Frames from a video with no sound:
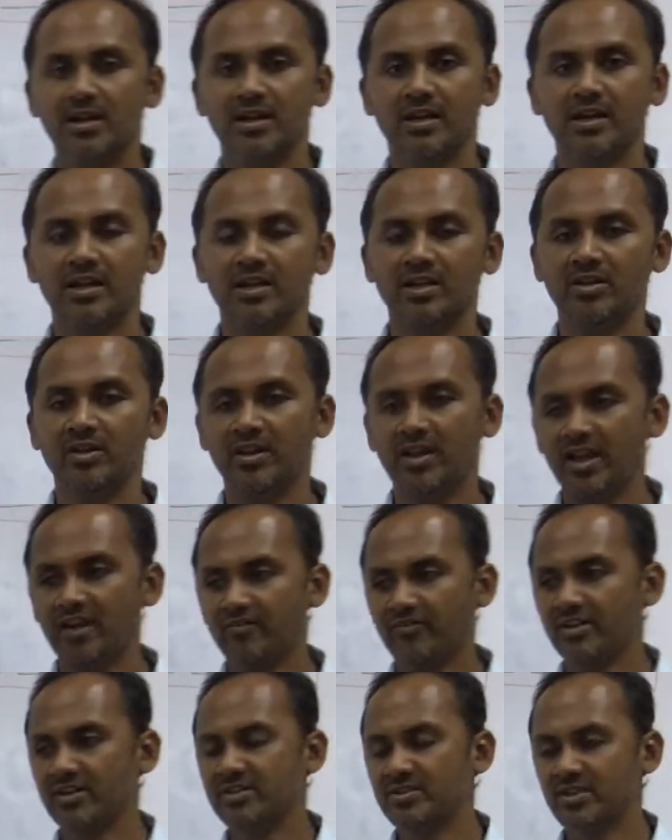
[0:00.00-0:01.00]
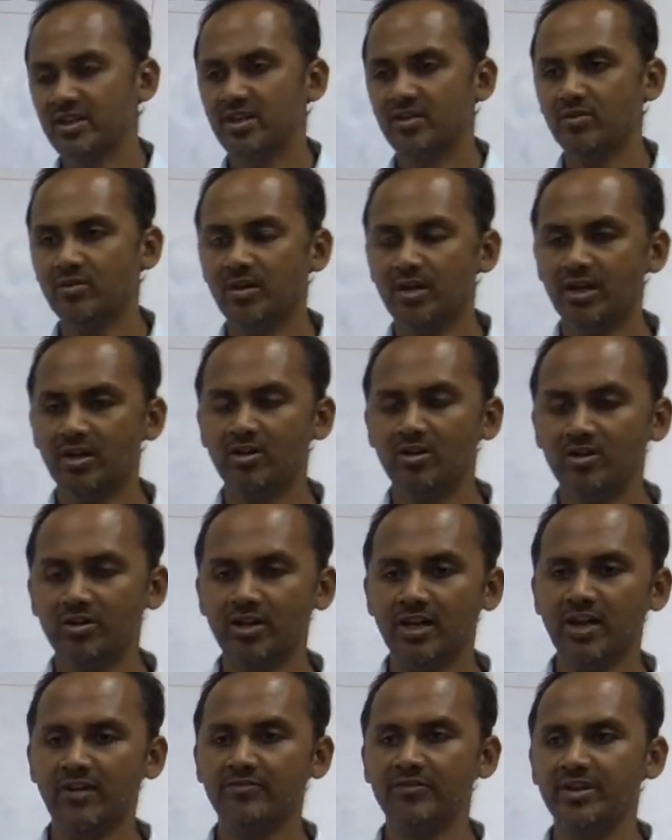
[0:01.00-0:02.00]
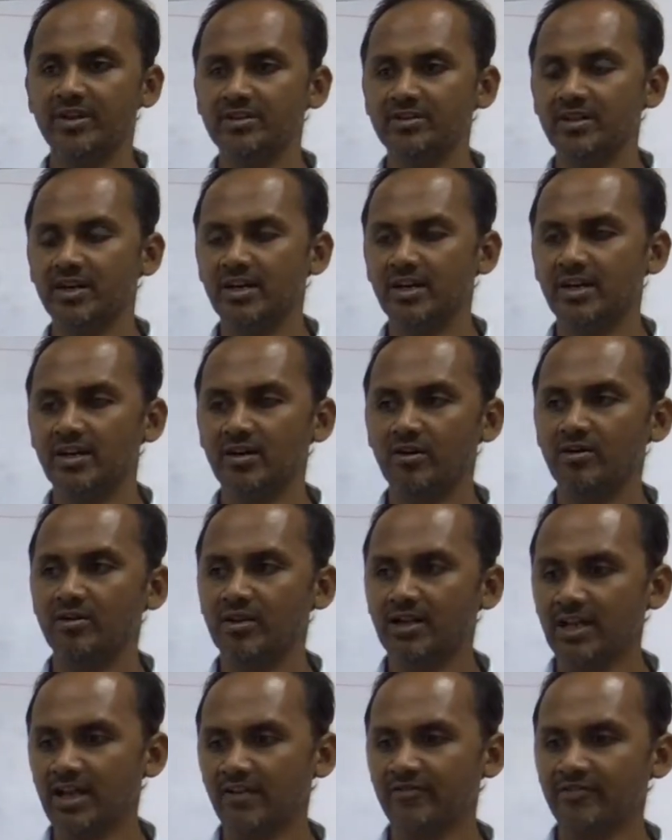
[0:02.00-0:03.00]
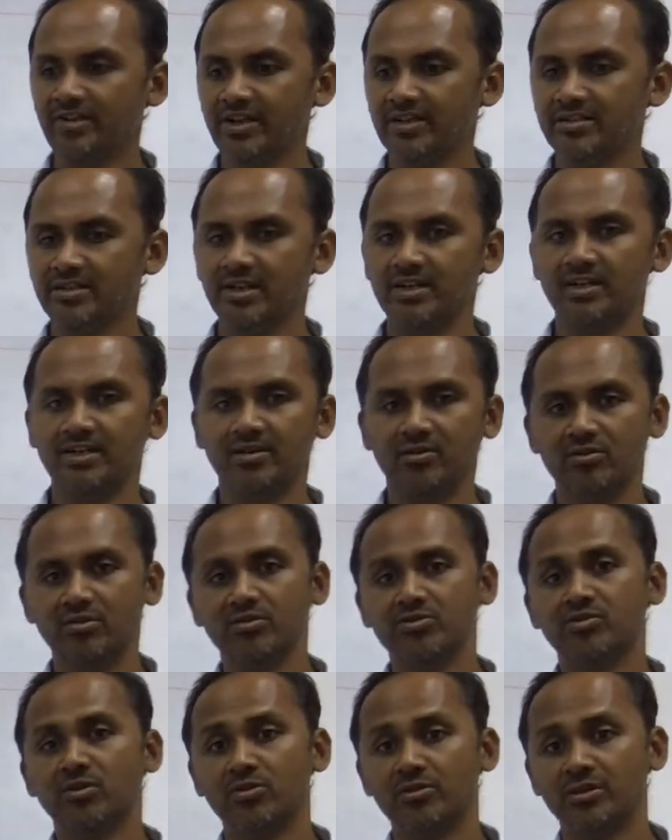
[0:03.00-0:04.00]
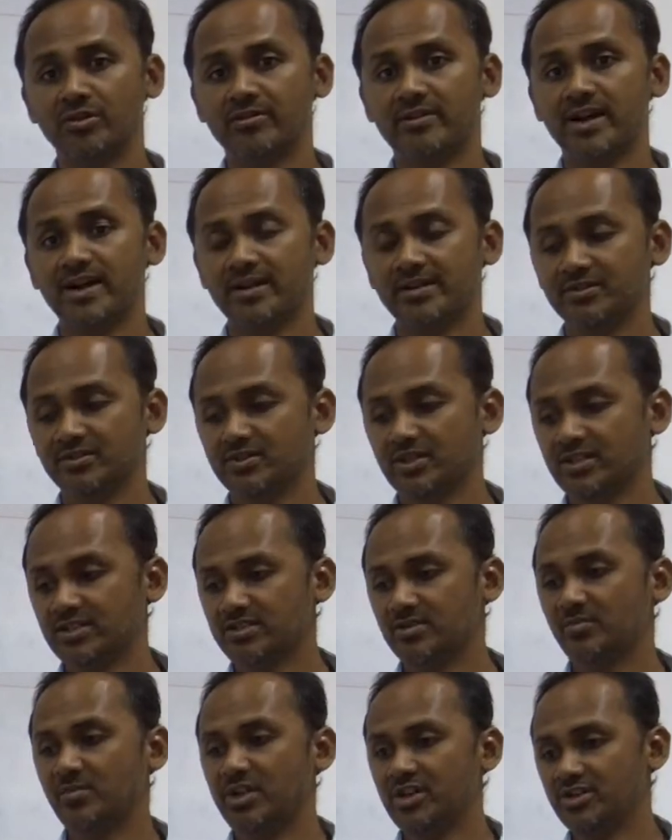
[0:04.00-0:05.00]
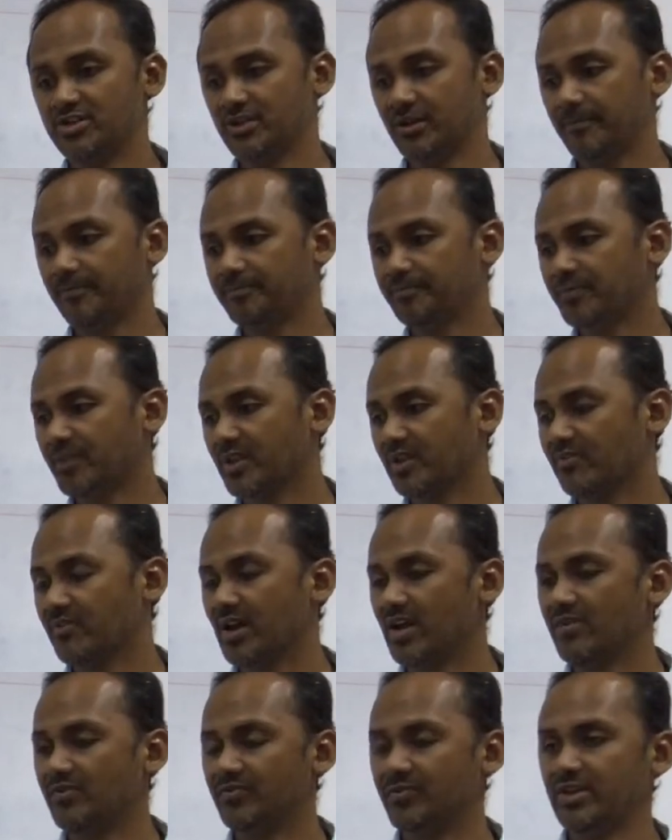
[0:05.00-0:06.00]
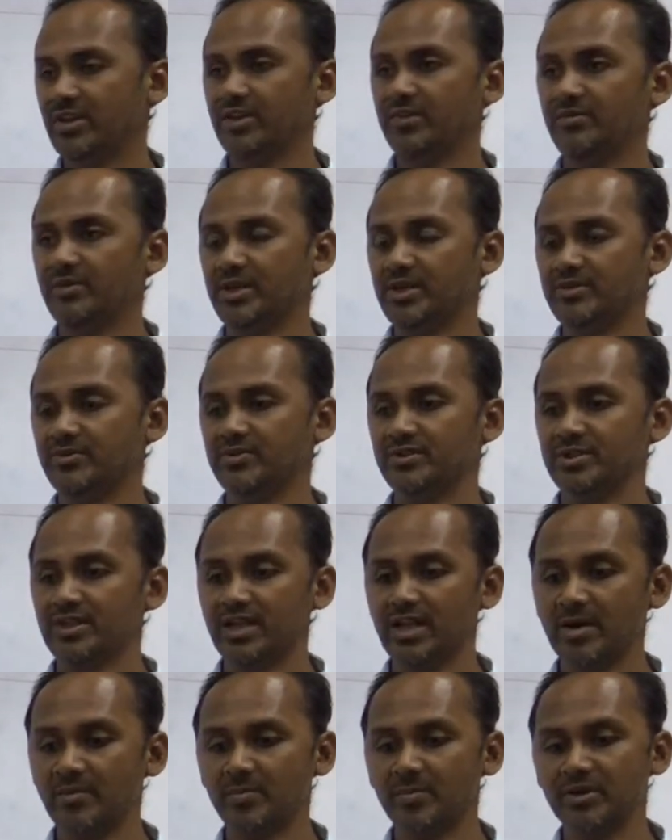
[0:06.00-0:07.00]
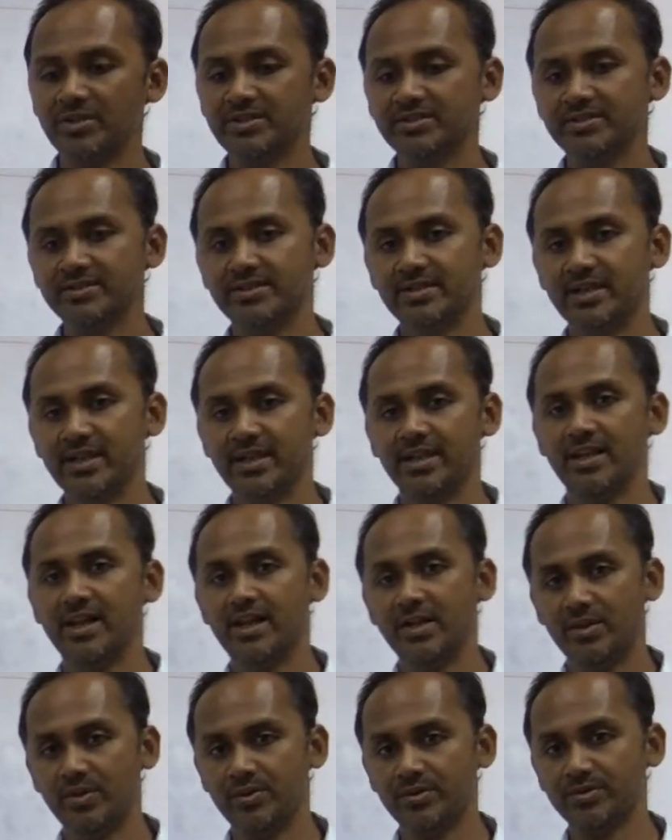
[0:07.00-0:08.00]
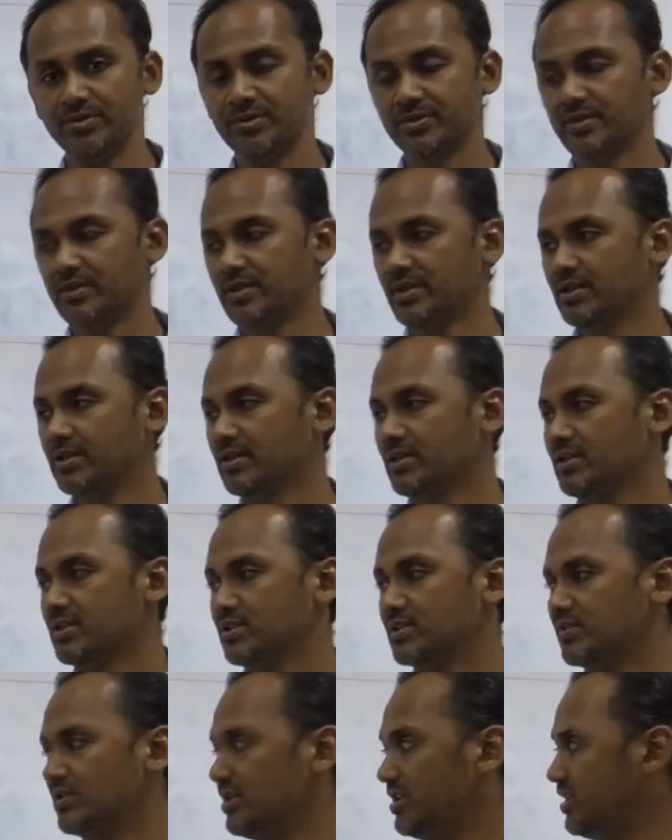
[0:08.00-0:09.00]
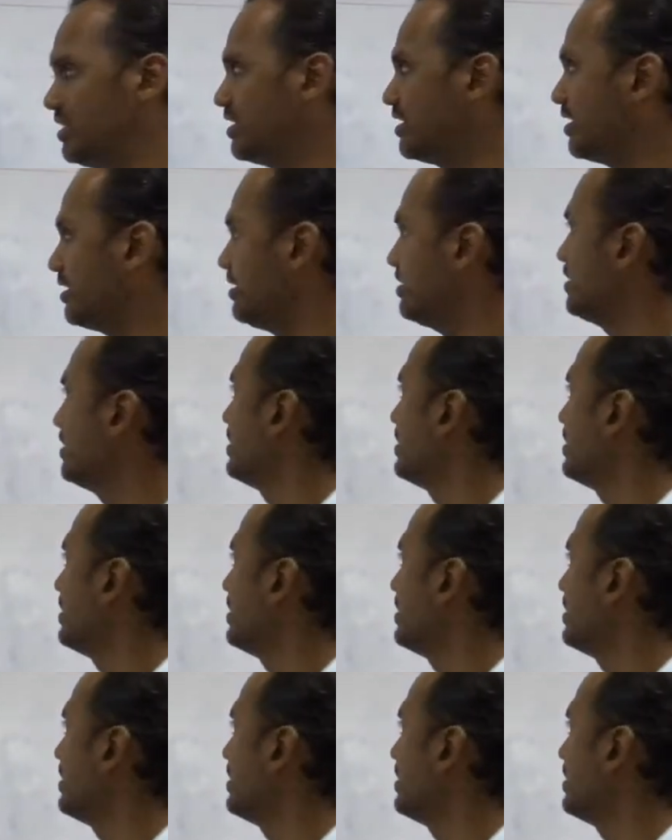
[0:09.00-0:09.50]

in the left hand side, on the left hand side, and also on the right hand side. It's a mixture where we mix with numbers and unknowns. So here